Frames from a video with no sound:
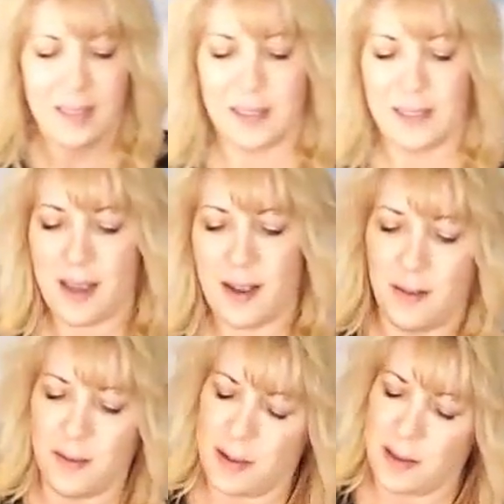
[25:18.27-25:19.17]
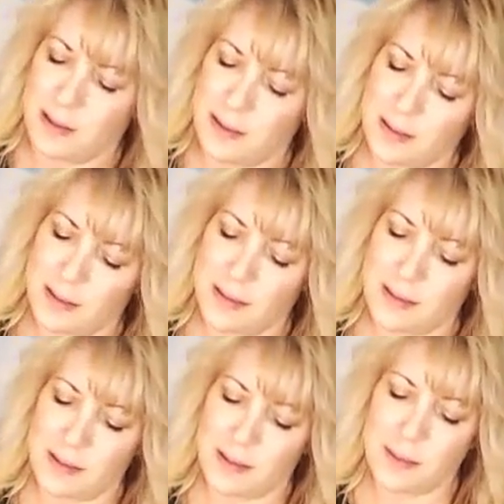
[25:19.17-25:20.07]
So
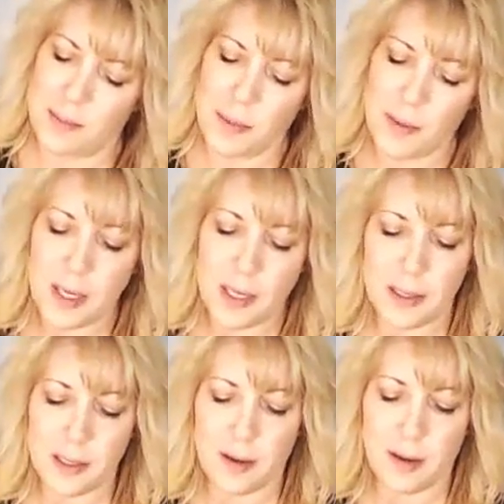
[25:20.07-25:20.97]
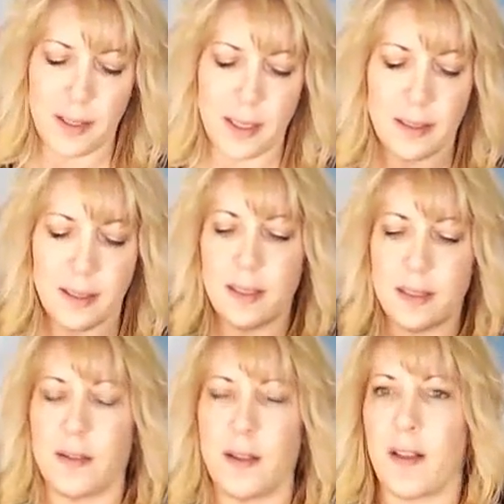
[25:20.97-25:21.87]
pretty good deal on these.
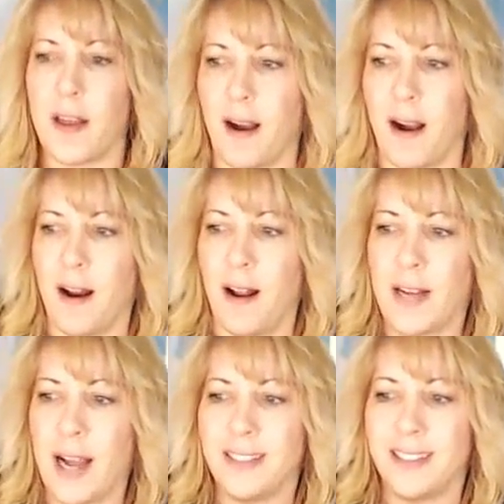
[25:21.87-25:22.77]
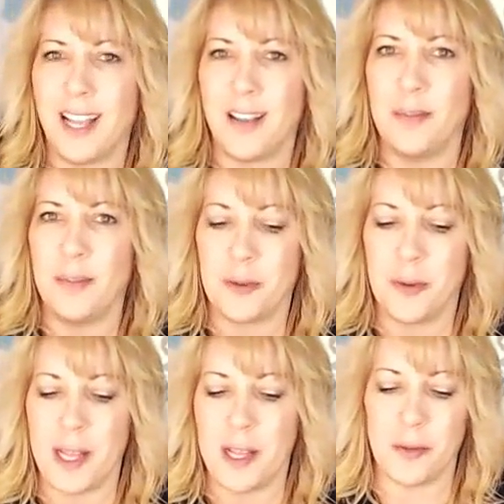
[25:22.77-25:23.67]
So there they are. I've got stuff in
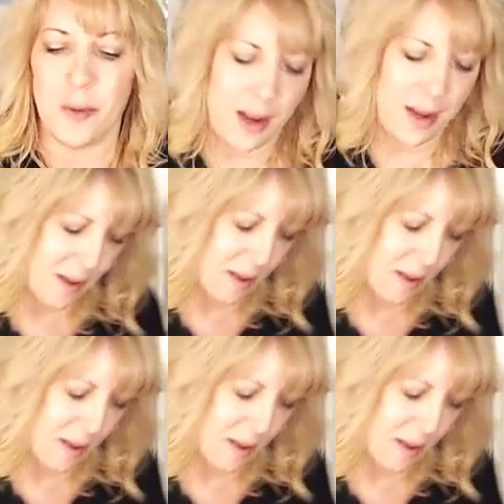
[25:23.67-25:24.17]
between each one.